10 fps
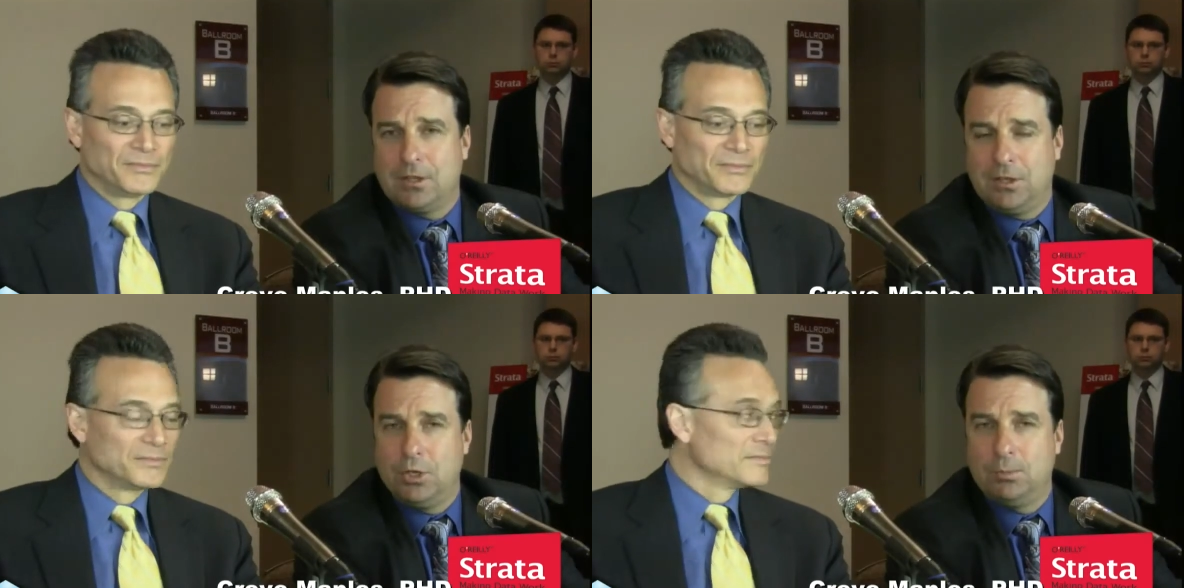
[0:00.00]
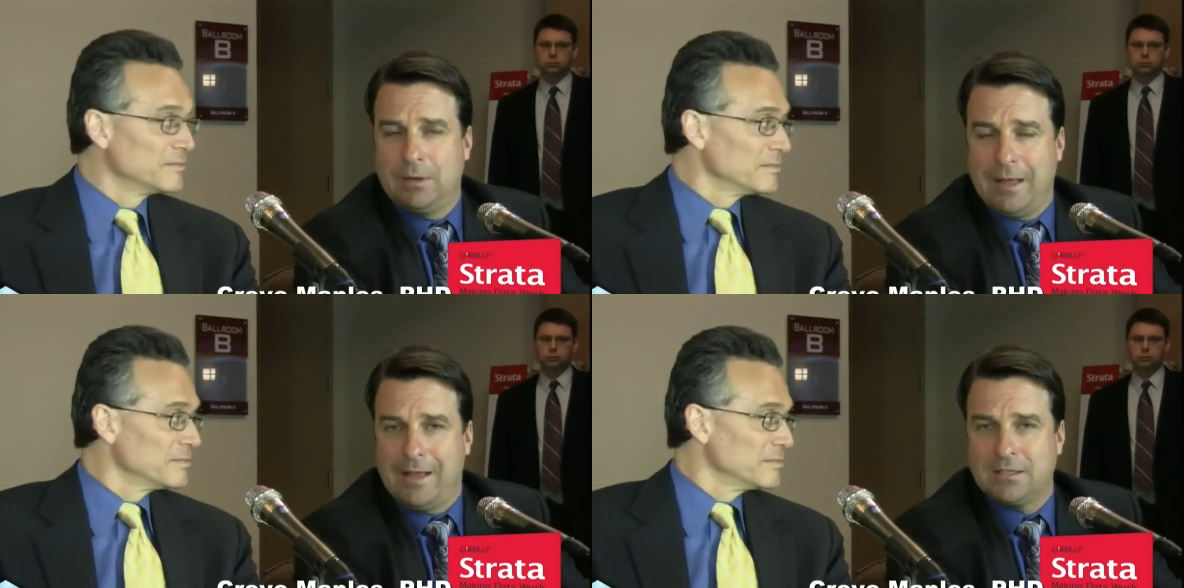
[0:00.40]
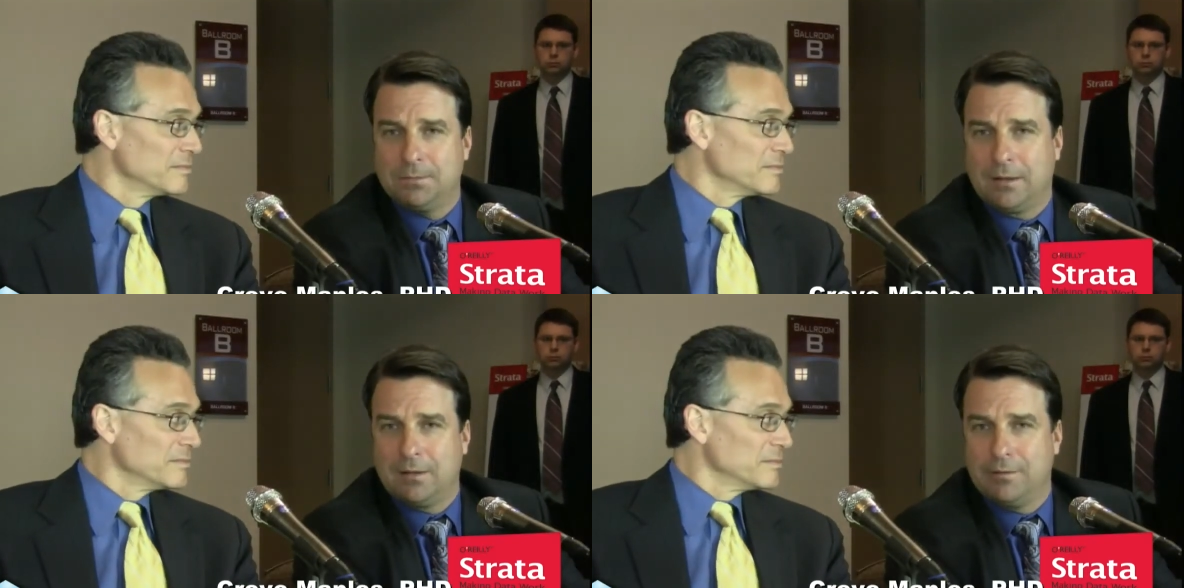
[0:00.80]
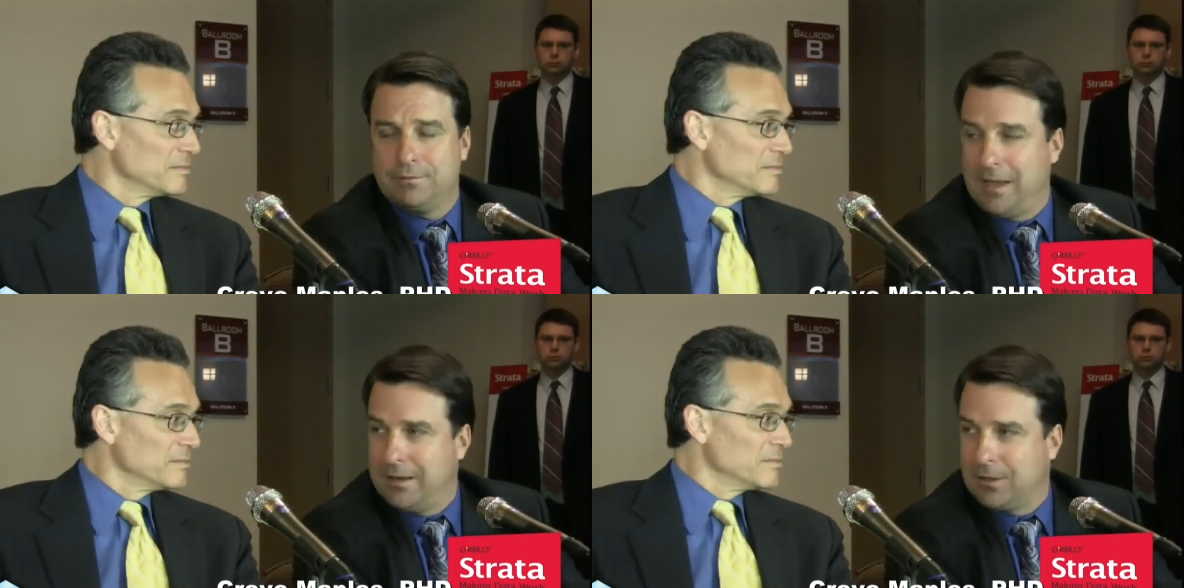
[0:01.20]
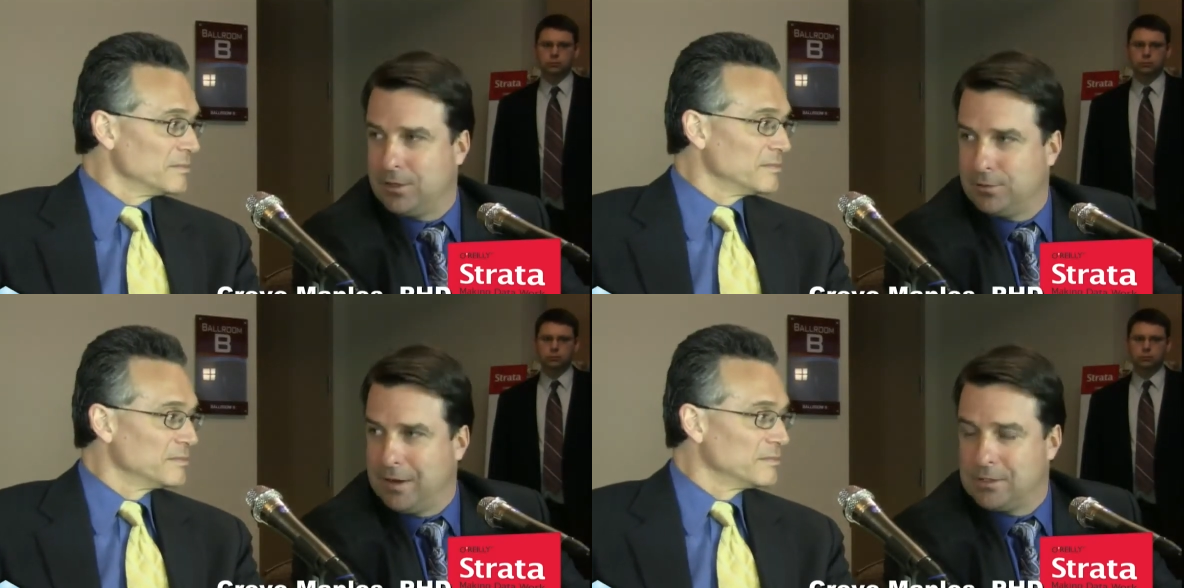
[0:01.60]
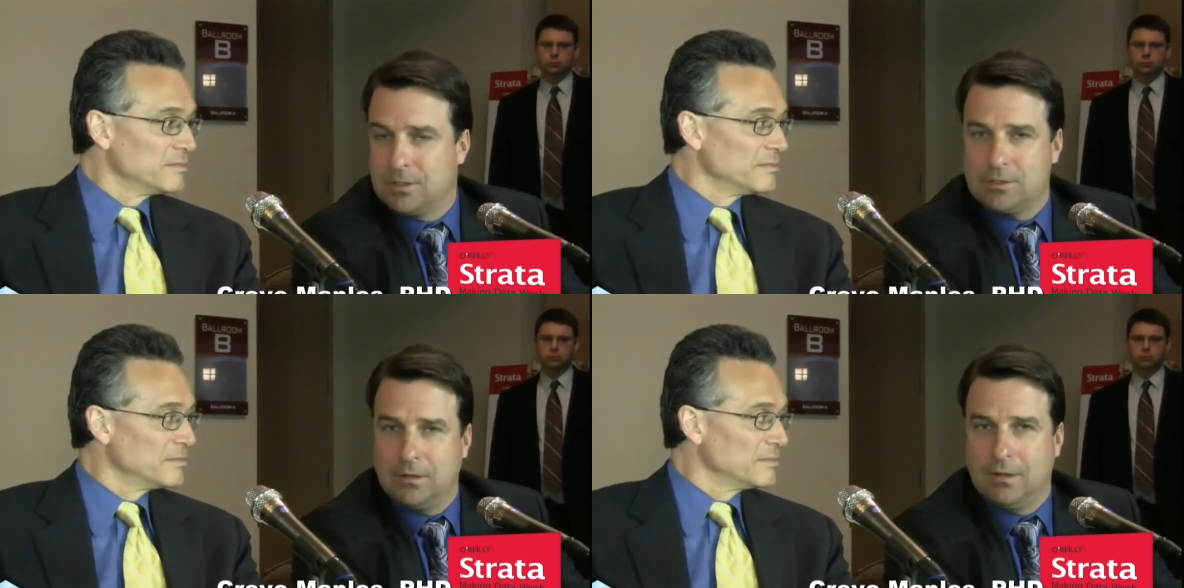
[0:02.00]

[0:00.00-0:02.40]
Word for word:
Speaker 1: is the human aspect of data curation.